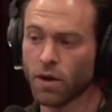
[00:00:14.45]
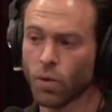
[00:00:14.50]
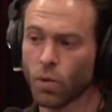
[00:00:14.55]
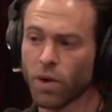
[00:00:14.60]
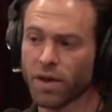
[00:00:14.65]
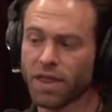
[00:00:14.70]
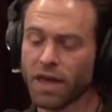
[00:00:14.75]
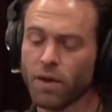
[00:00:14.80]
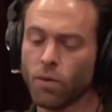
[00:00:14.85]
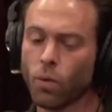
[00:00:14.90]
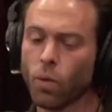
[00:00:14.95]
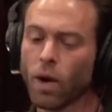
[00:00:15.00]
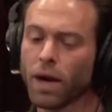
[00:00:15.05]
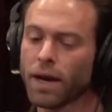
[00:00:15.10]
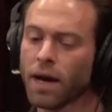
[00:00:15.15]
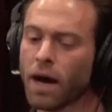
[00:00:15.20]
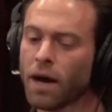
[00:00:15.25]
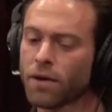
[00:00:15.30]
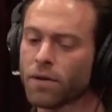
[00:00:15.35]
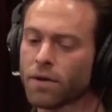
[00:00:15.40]
with a
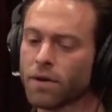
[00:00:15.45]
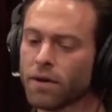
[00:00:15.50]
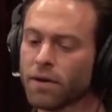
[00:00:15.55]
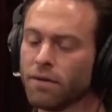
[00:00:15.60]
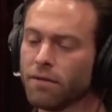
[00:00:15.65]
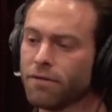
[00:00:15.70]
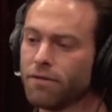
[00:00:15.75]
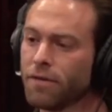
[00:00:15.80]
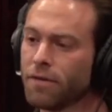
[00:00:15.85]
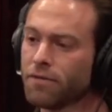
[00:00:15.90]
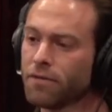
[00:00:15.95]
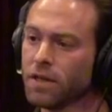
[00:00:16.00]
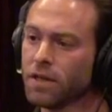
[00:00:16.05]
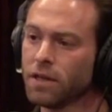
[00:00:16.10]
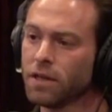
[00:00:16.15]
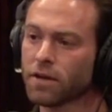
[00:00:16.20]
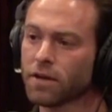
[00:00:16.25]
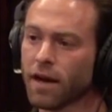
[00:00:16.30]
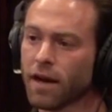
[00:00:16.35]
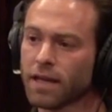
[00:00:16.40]

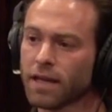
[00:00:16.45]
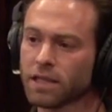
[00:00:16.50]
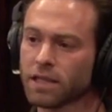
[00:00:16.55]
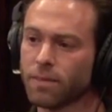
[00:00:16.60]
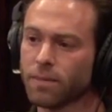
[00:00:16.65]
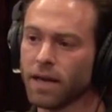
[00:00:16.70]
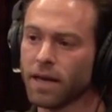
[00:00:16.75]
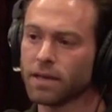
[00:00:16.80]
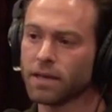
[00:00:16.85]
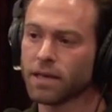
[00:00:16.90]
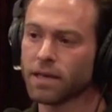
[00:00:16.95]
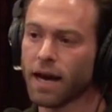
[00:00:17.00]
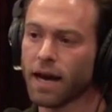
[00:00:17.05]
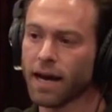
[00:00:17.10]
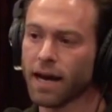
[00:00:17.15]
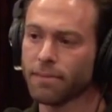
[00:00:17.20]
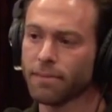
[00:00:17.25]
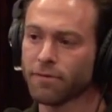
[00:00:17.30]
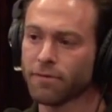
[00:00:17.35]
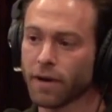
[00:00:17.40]
150-year estimated
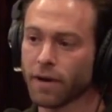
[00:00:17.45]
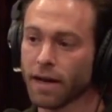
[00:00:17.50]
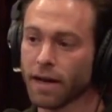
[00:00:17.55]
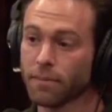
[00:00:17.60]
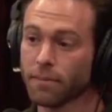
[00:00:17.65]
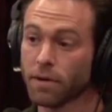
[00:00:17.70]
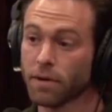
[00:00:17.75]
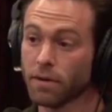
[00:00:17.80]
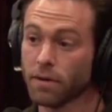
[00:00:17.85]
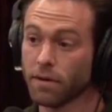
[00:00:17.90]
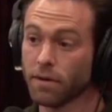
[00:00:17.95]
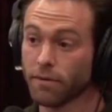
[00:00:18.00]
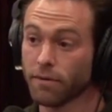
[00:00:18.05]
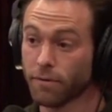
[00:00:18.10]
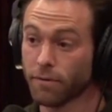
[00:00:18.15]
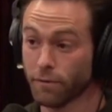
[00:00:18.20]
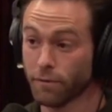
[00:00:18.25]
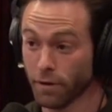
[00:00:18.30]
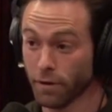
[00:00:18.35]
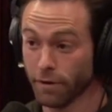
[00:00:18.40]
time frame
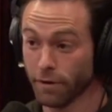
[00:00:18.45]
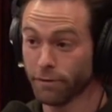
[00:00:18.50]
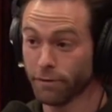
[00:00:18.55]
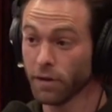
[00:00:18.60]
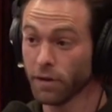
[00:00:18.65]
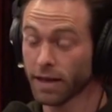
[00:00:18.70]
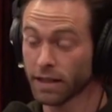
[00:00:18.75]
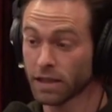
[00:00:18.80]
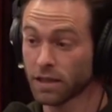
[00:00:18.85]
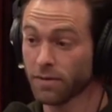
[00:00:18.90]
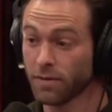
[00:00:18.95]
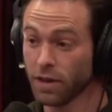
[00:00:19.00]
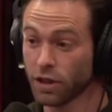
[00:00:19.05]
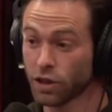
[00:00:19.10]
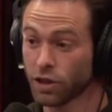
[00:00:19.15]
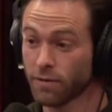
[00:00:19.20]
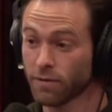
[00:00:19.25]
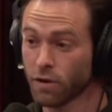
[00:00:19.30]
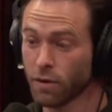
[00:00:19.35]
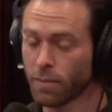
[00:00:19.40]
for a full
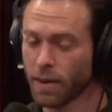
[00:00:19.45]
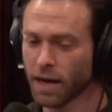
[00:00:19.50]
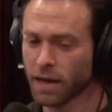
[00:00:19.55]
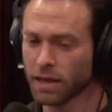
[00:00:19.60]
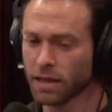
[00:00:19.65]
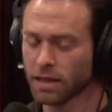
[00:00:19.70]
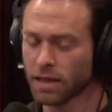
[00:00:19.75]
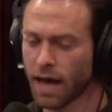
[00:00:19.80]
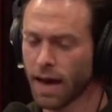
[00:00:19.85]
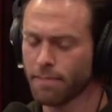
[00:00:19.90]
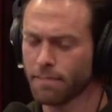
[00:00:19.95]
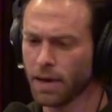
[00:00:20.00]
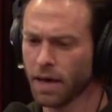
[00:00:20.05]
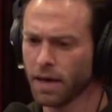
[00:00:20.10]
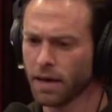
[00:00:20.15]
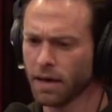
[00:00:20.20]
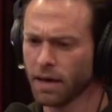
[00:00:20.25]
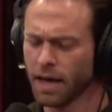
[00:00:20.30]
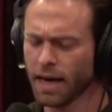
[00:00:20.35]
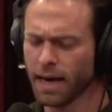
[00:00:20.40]
excavation of Gobekli Tepe.